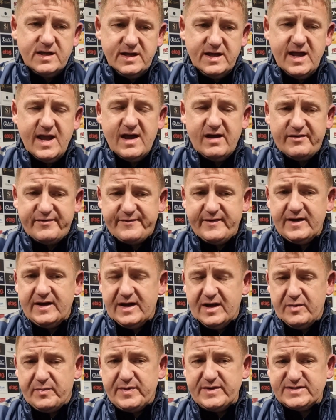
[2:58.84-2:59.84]
Yeah, I think
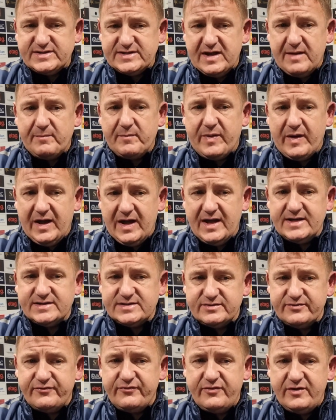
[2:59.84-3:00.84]
there'll be some
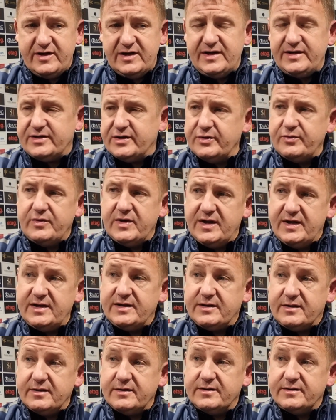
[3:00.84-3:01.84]
players that really do
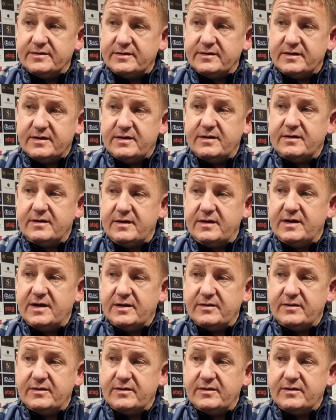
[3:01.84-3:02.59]
need to, you